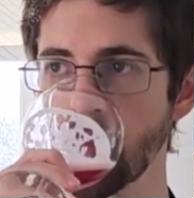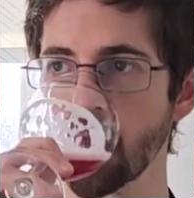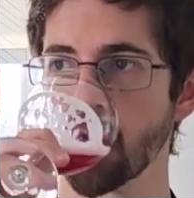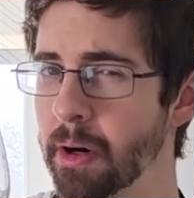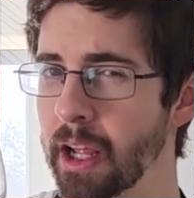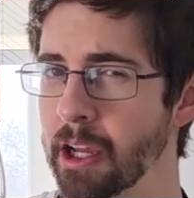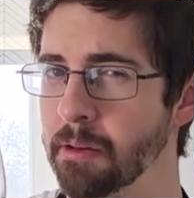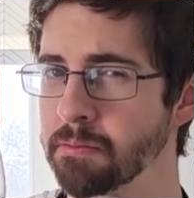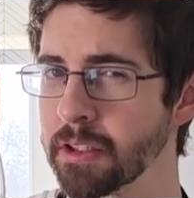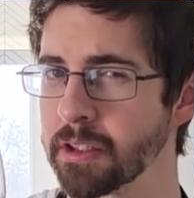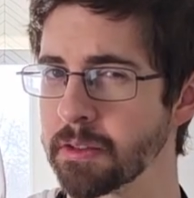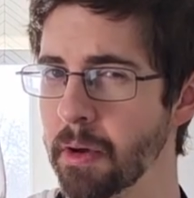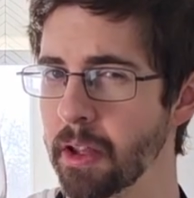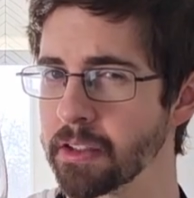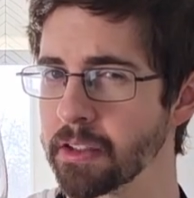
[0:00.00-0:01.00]
But I am
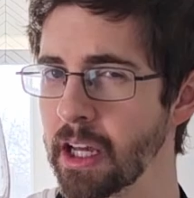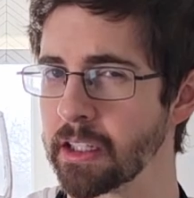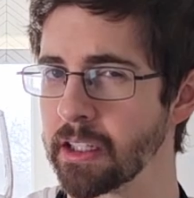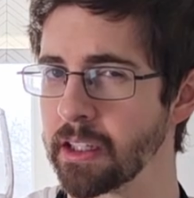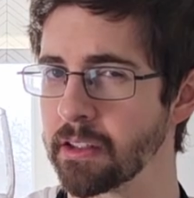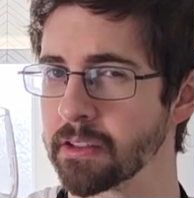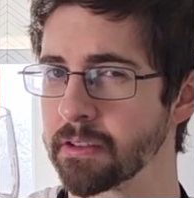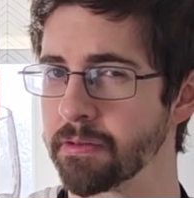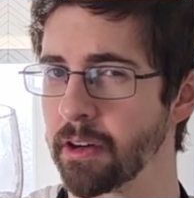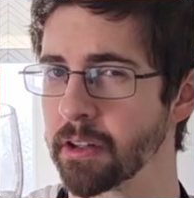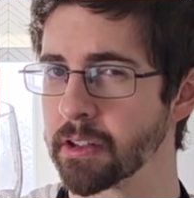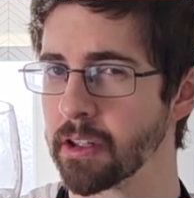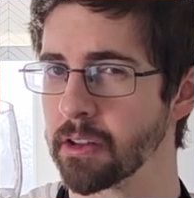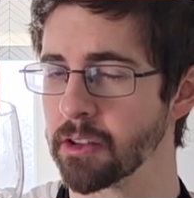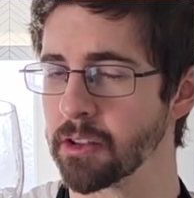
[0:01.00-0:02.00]
smelling that yeast
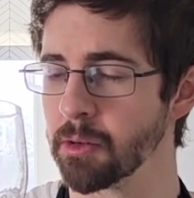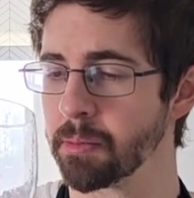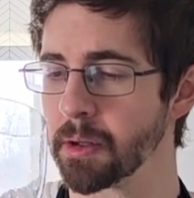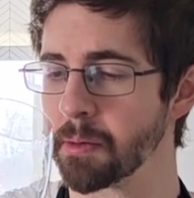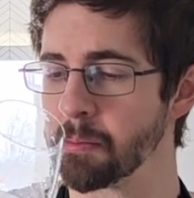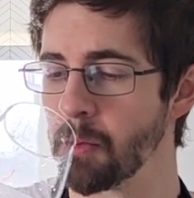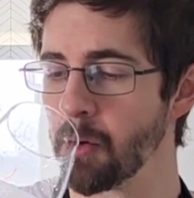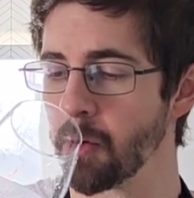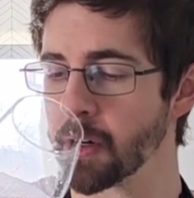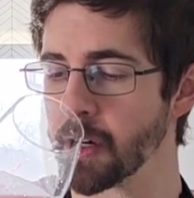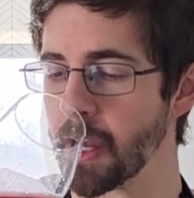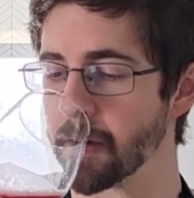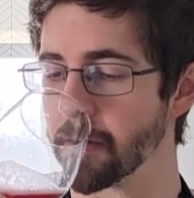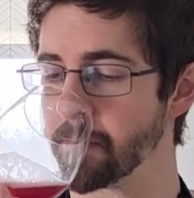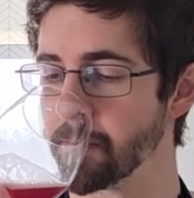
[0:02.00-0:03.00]
funk a little bit more
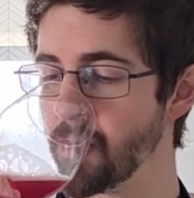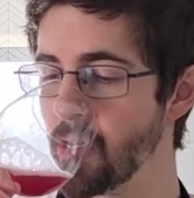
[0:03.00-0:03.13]
now.